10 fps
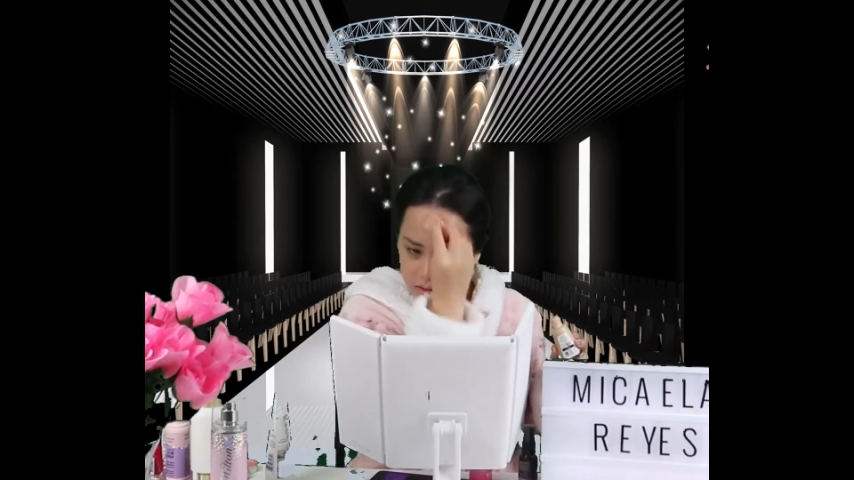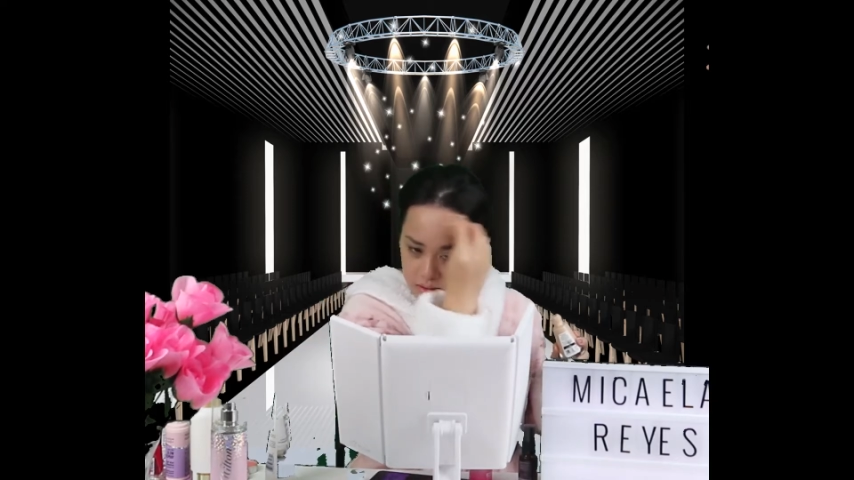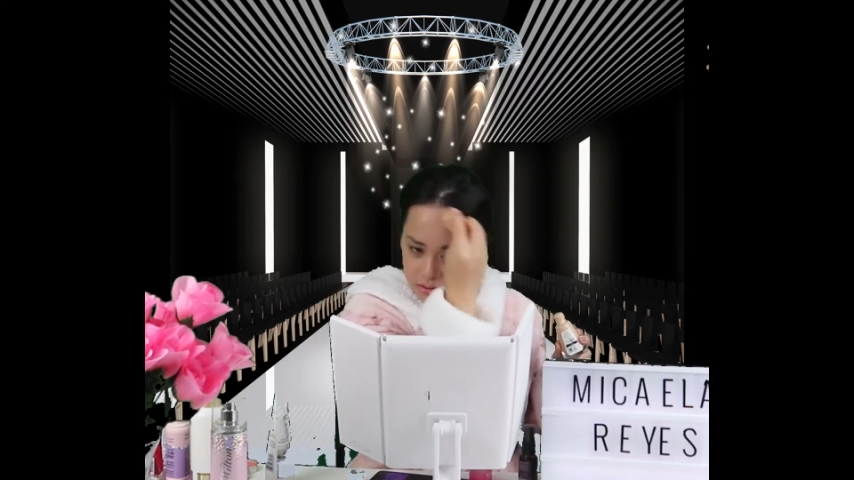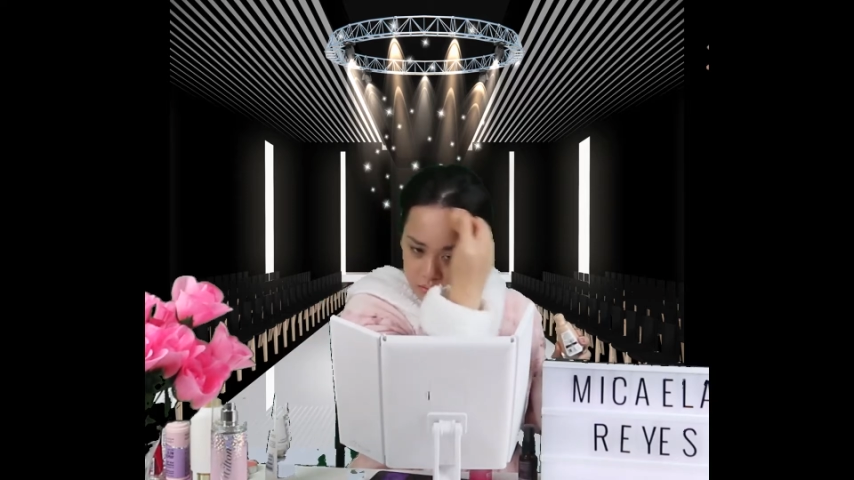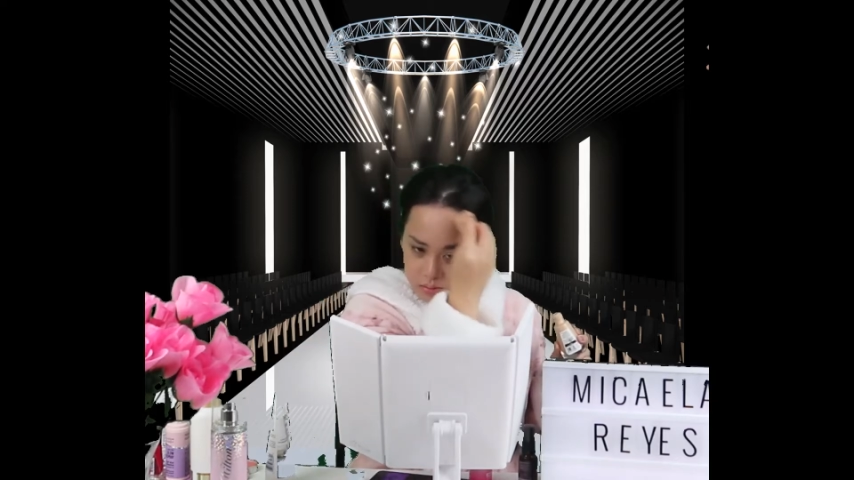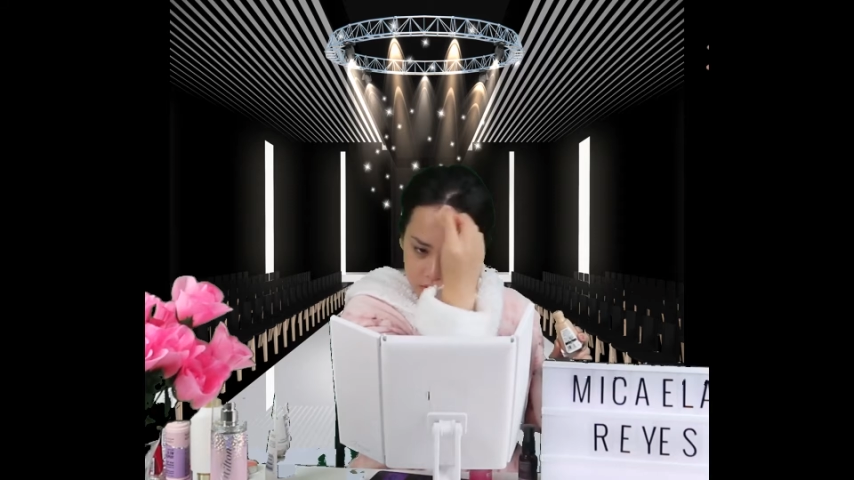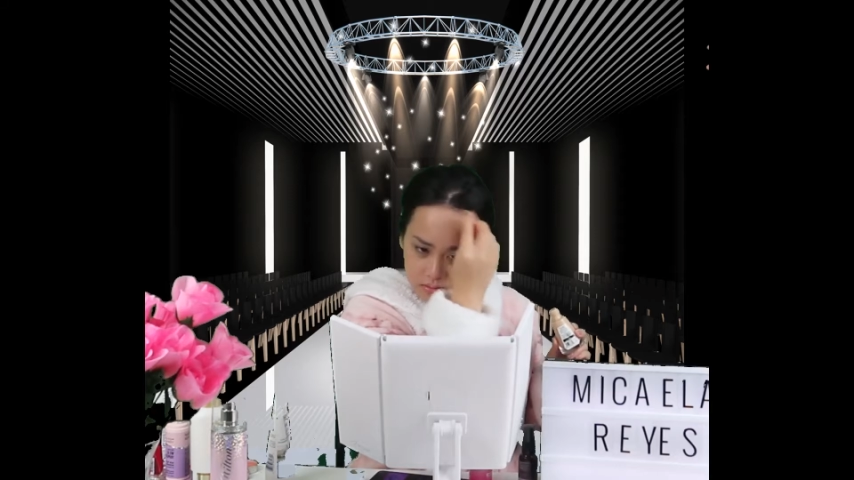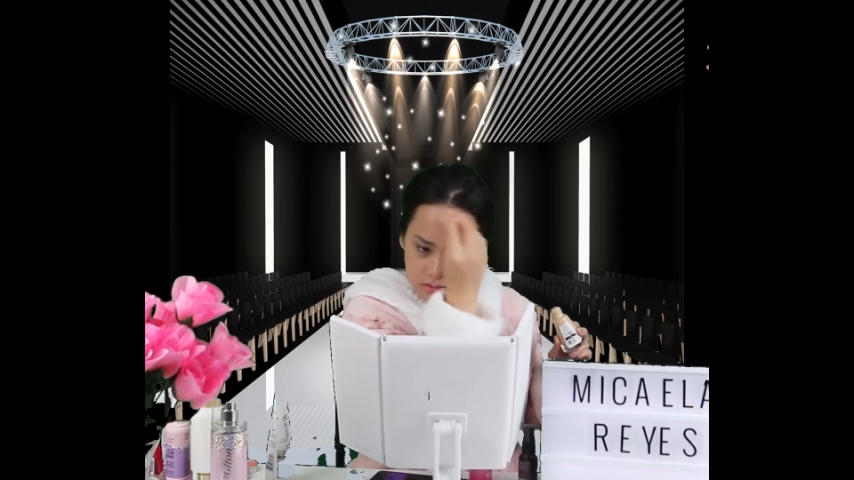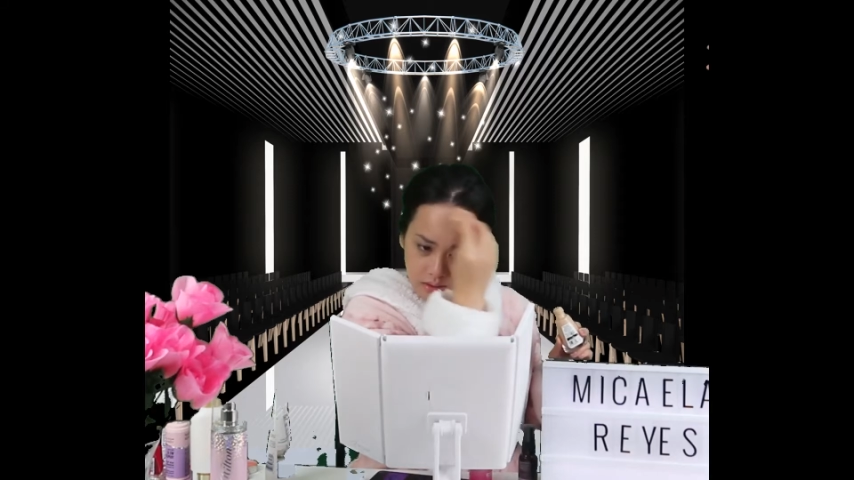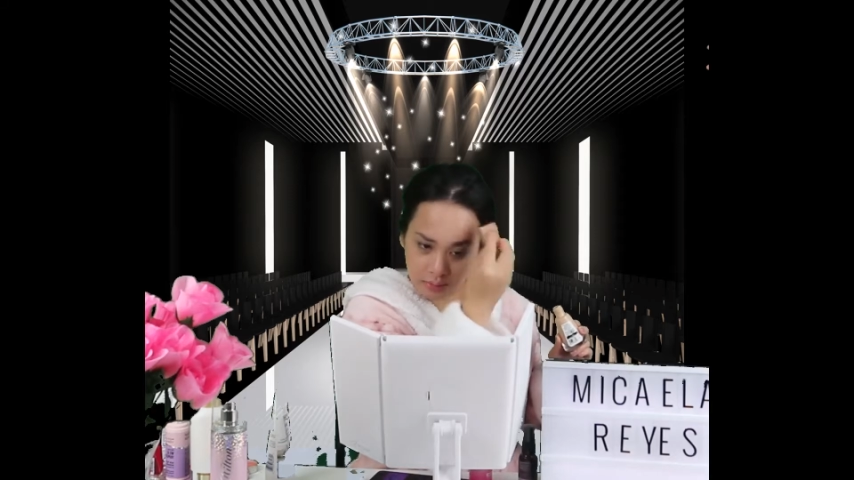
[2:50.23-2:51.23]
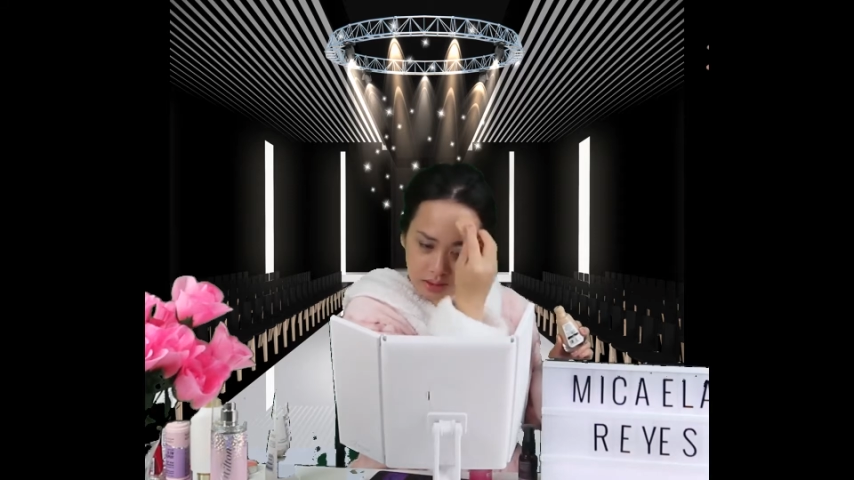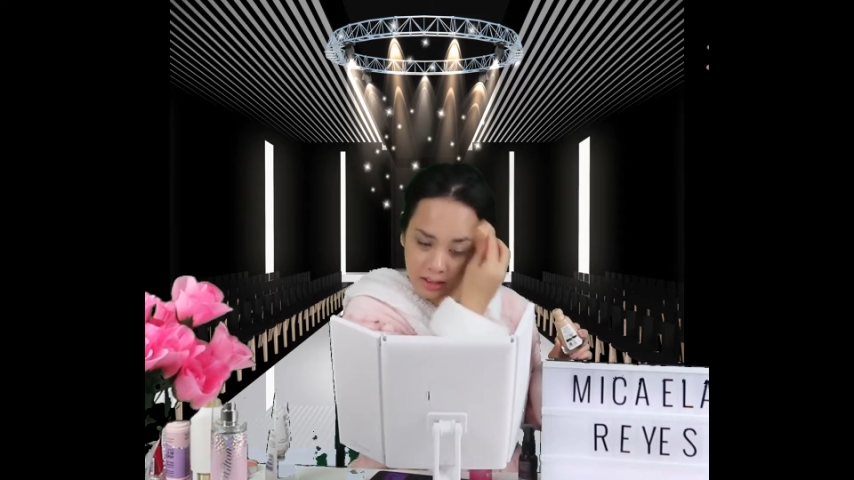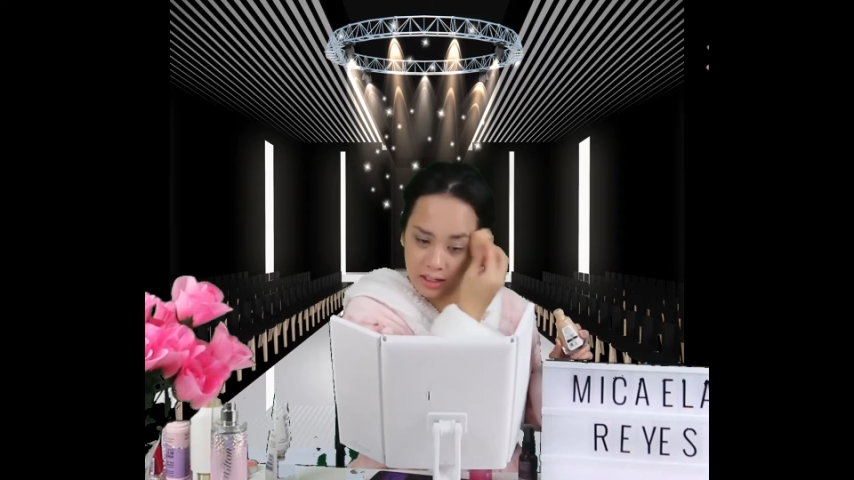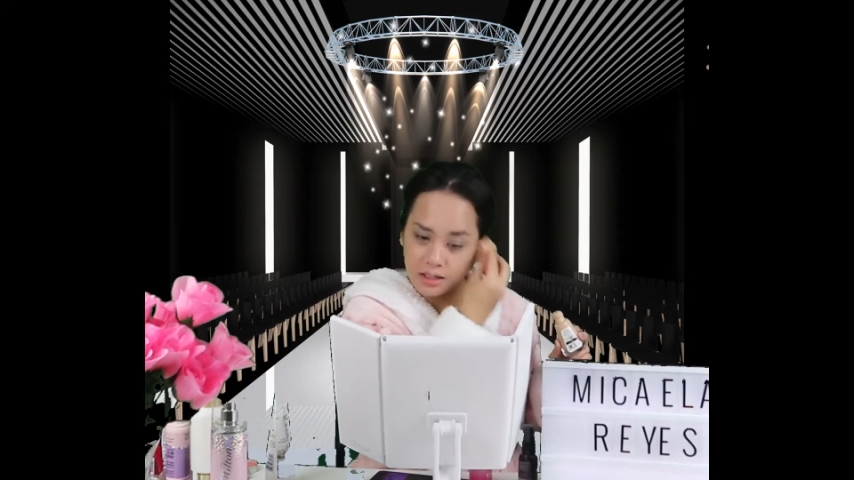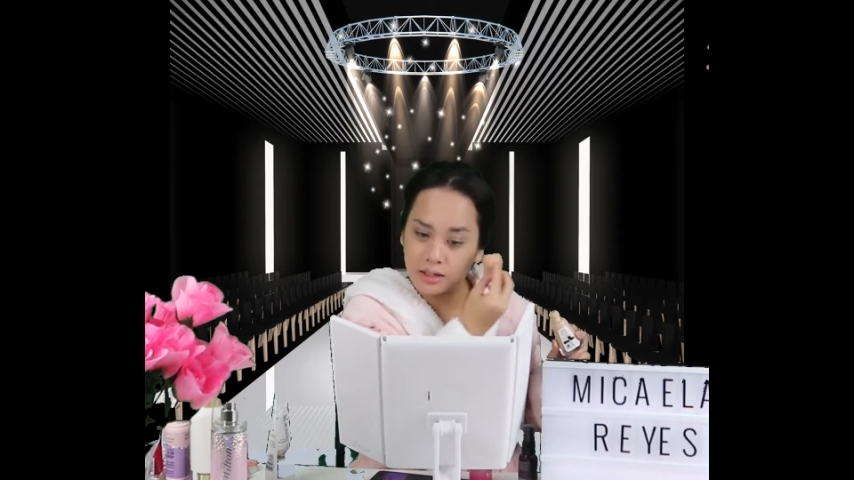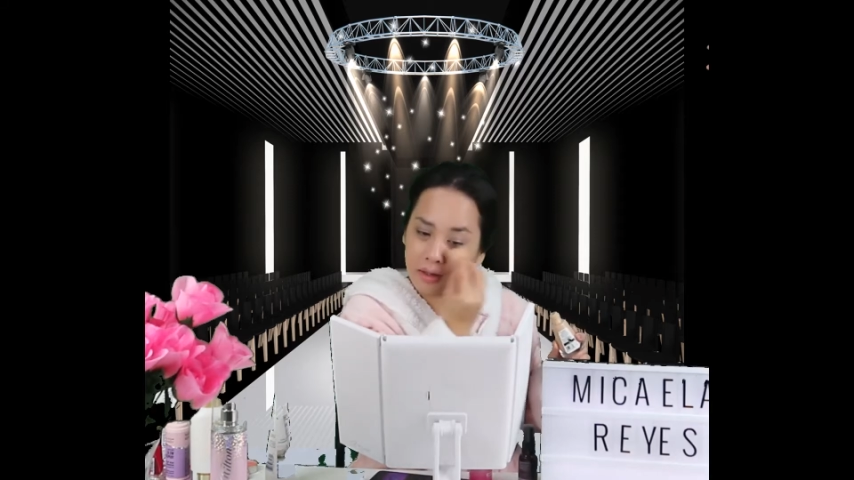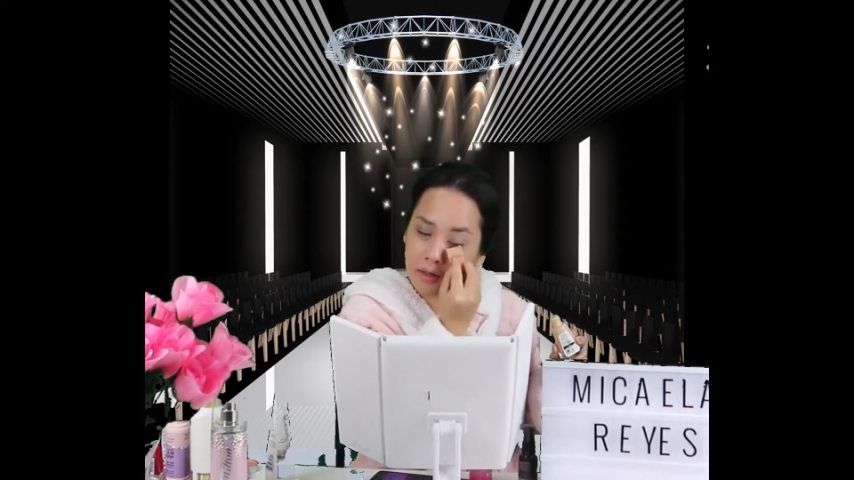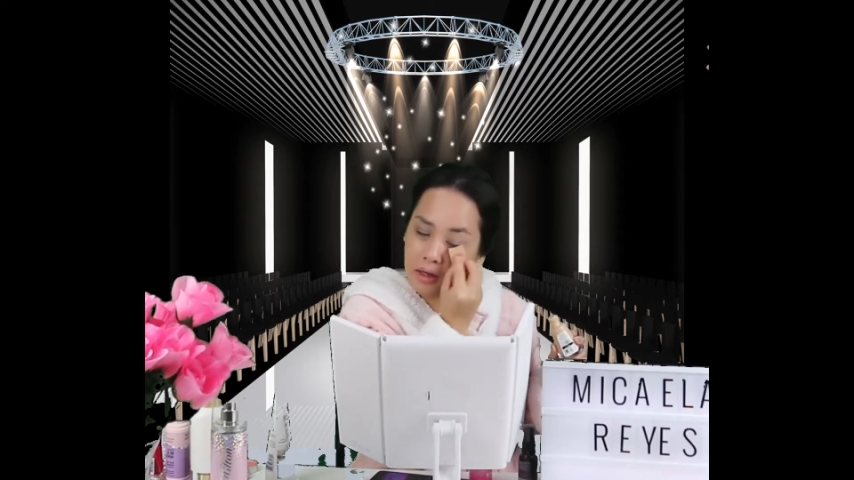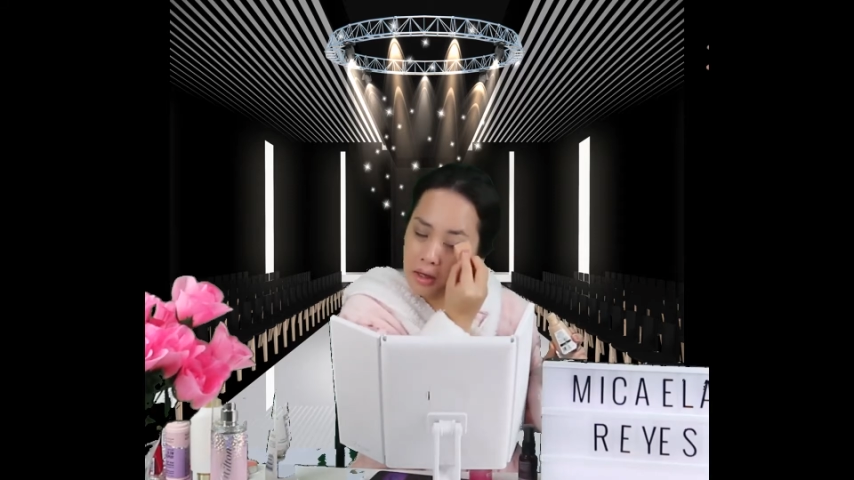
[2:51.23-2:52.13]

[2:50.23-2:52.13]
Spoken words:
I'm not hating,